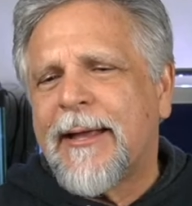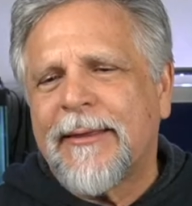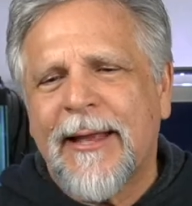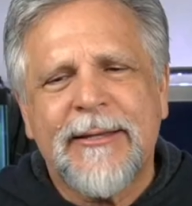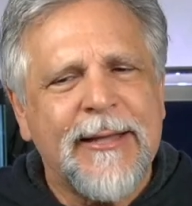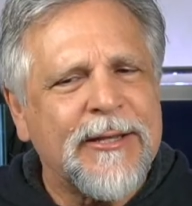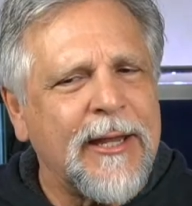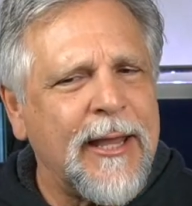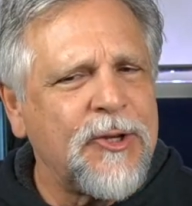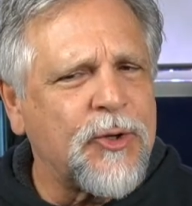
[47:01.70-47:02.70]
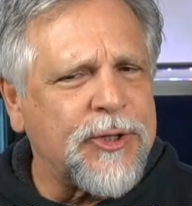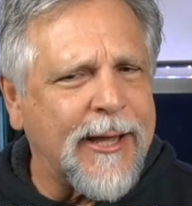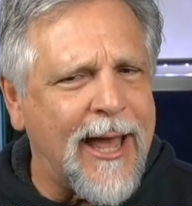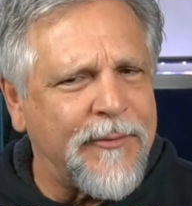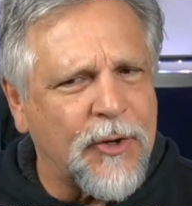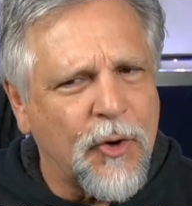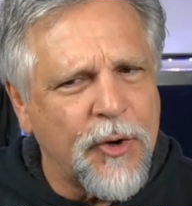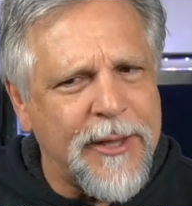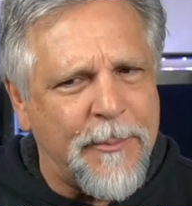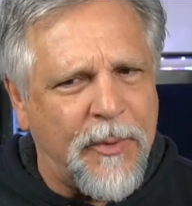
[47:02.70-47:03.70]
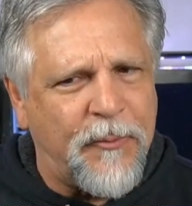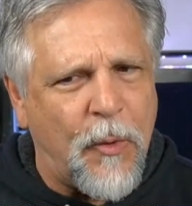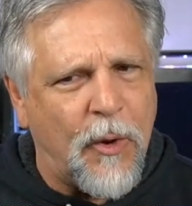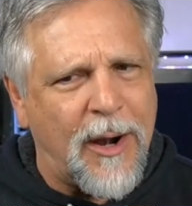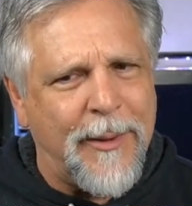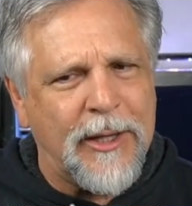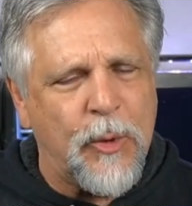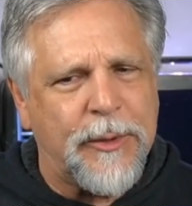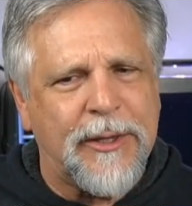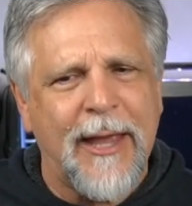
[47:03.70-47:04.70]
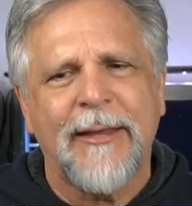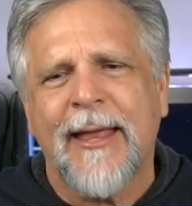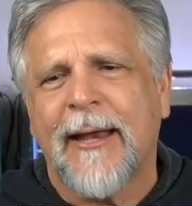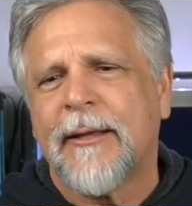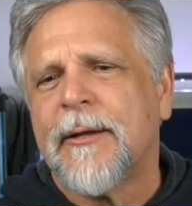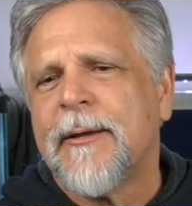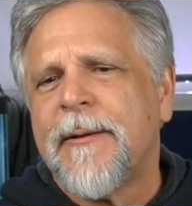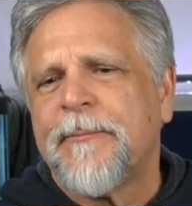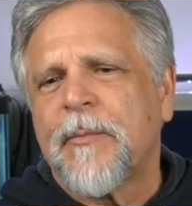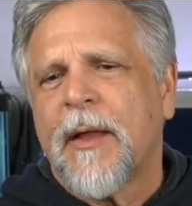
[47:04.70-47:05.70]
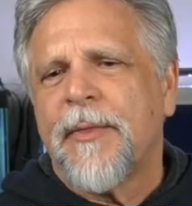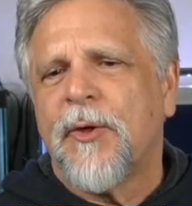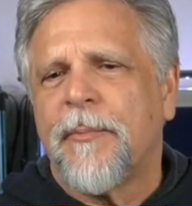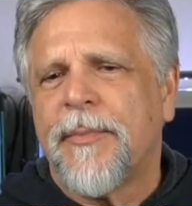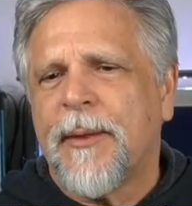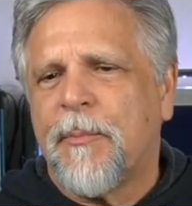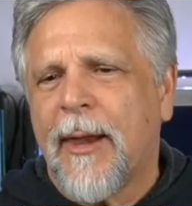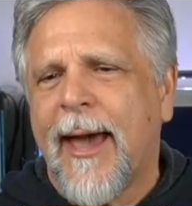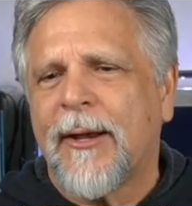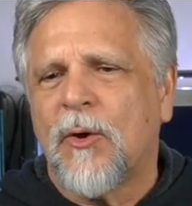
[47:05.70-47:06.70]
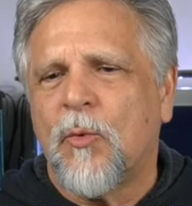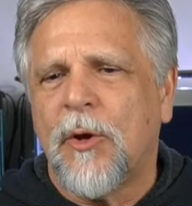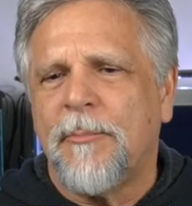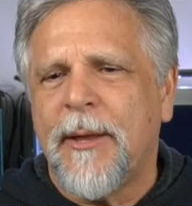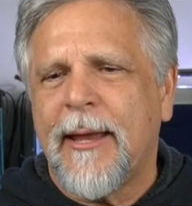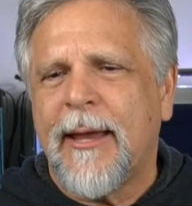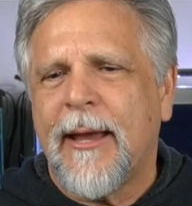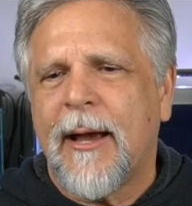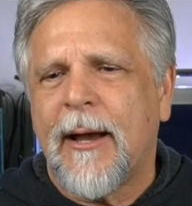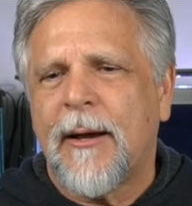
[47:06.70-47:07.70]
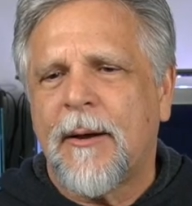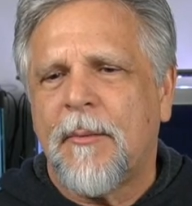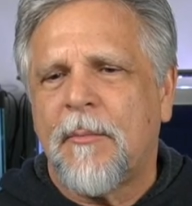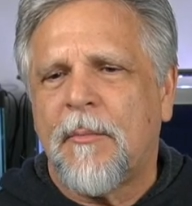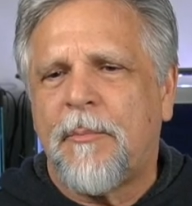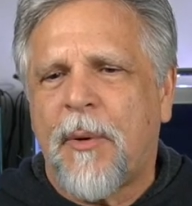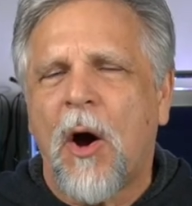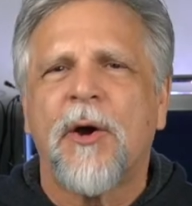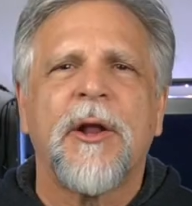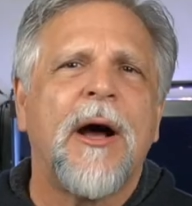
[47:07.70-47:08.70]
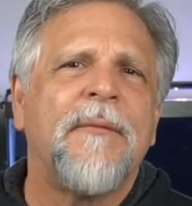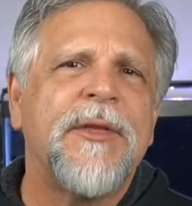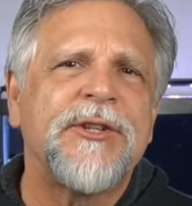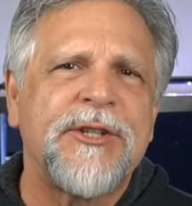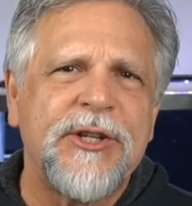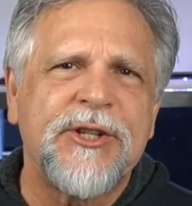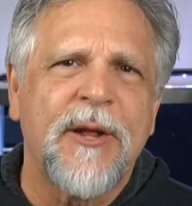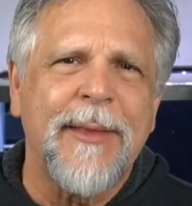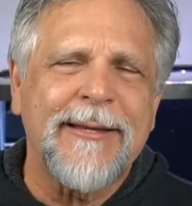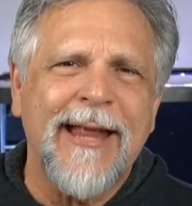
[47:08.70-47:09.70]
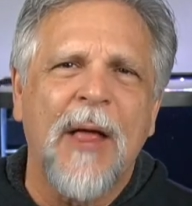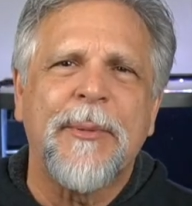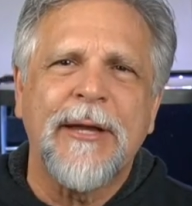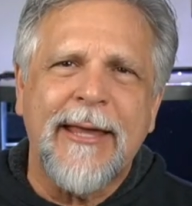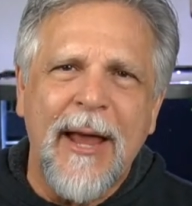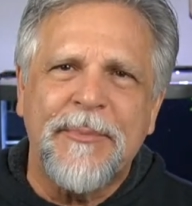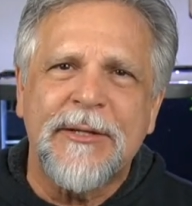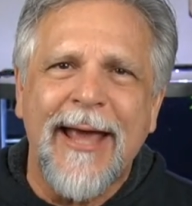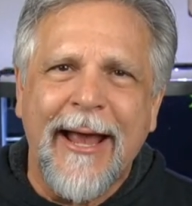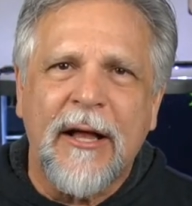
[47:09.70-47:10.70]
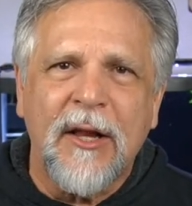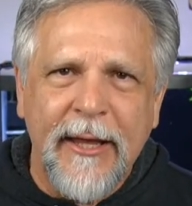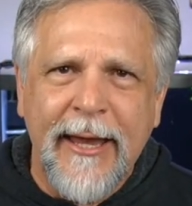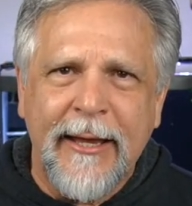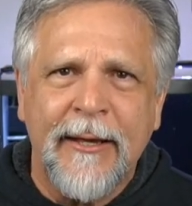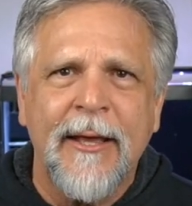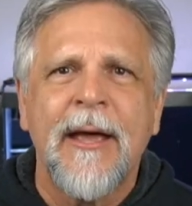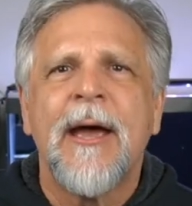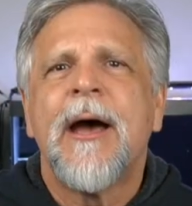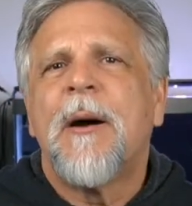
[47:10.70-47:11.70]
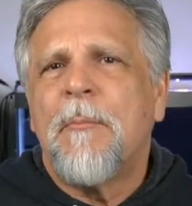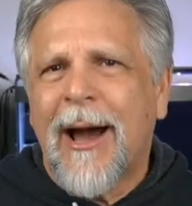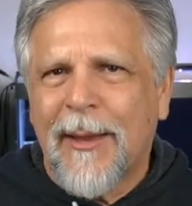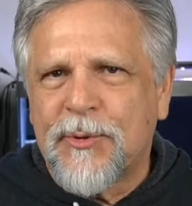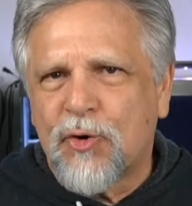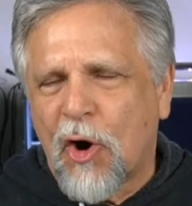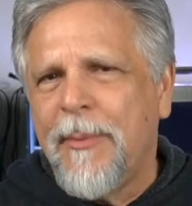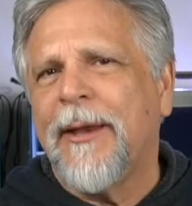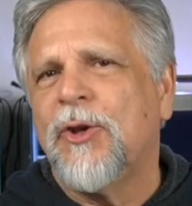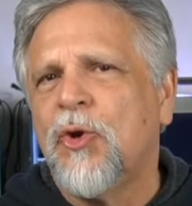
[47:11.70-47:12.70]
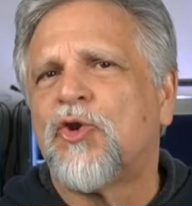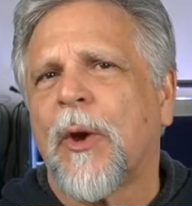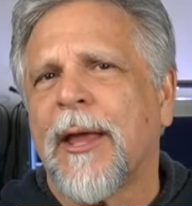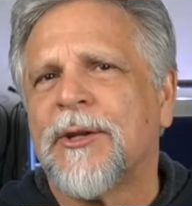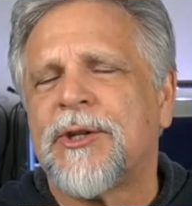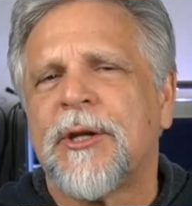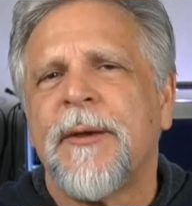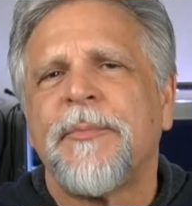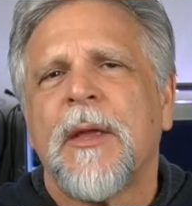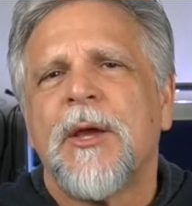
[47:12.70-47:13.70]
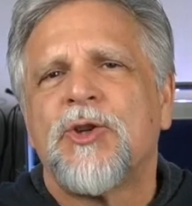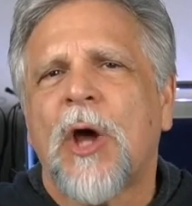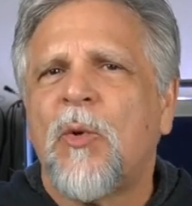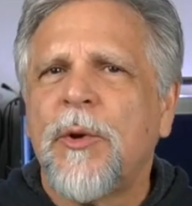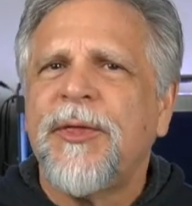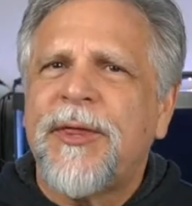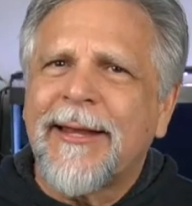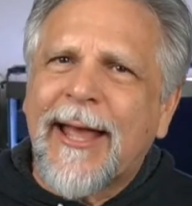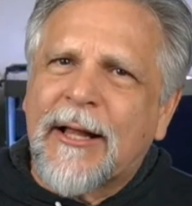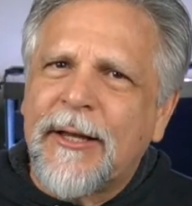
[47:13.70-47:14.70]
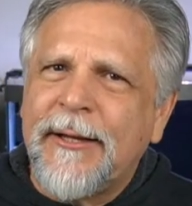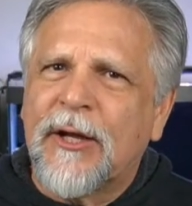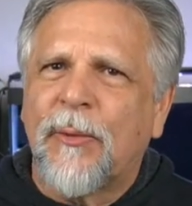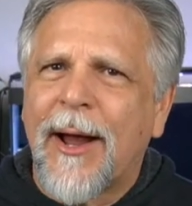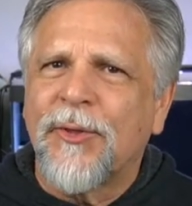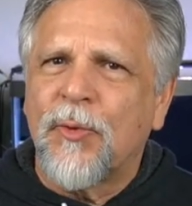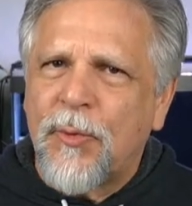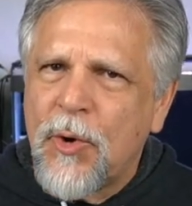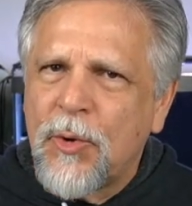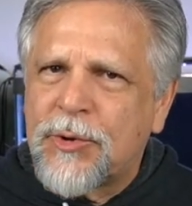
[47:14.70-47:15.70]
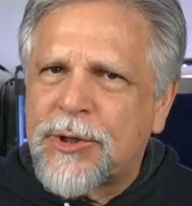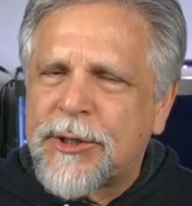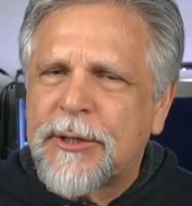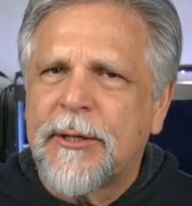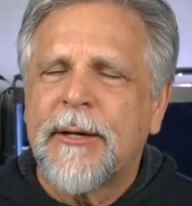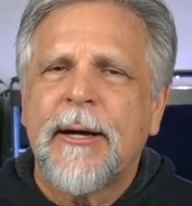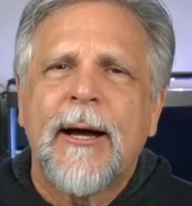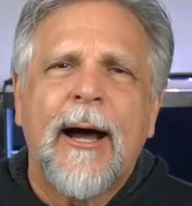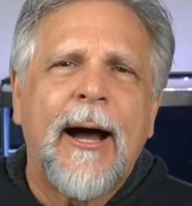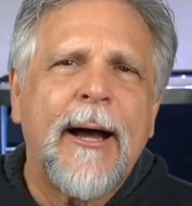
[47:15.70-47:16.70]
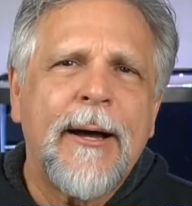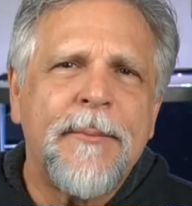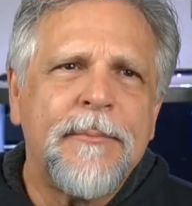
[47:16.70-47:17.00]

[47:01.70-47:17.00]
that, that's interesting. I haven't heard that before. I mean, you would think that the, the plant would be part of the system that's helping to keep the tank clean by absorbing nutrients. So I wouldn't think that cleaning around the roots. Uh,